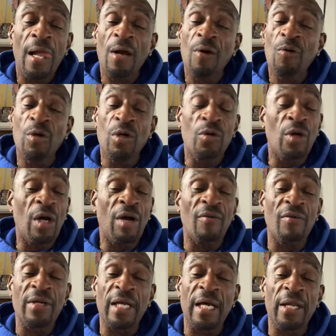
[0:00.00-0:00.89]

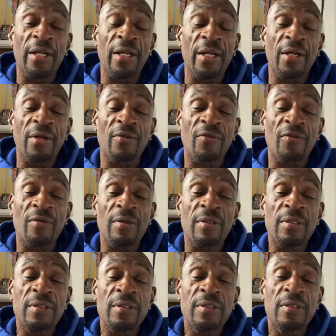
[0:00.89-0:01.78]
Whoever that is.
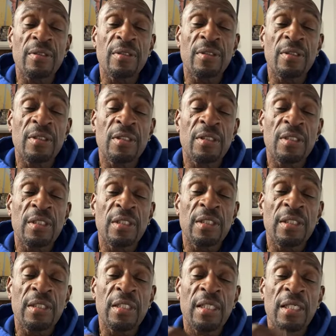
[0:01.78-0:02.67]

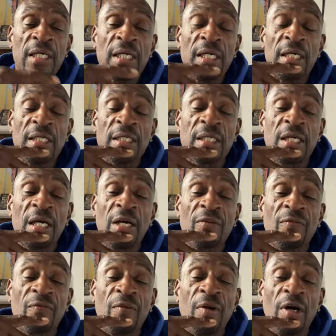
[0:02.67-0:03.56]
Uncut
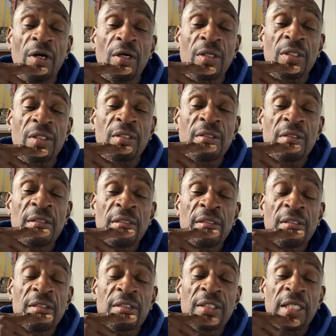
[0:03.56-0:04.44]
Funk
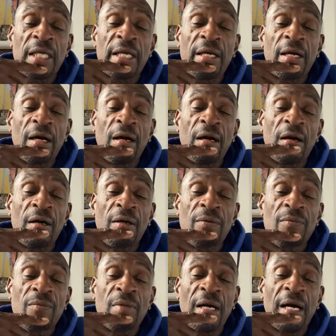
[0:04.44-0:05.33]
say,
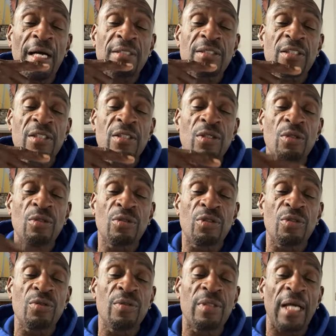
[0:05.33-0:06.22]
I salute
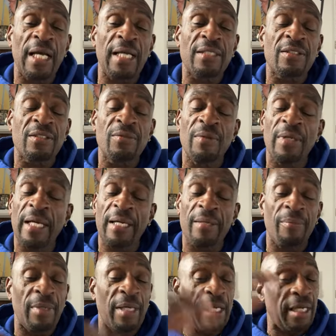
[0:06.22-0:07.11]
you, gangster. Hey,
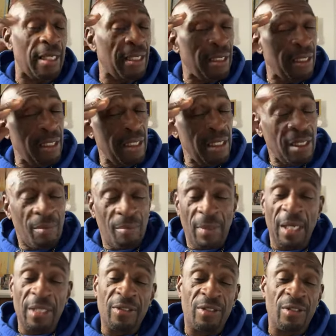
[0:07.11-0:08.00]
man.
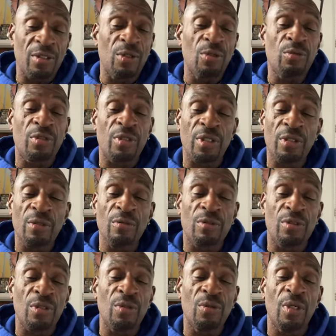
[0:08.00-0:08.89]
My salute to you
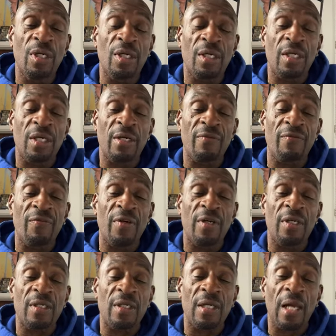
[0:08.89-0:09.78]
too, Uncut
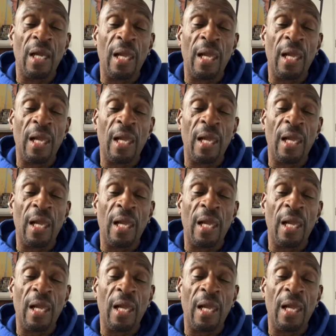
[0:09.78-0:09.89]
Funk.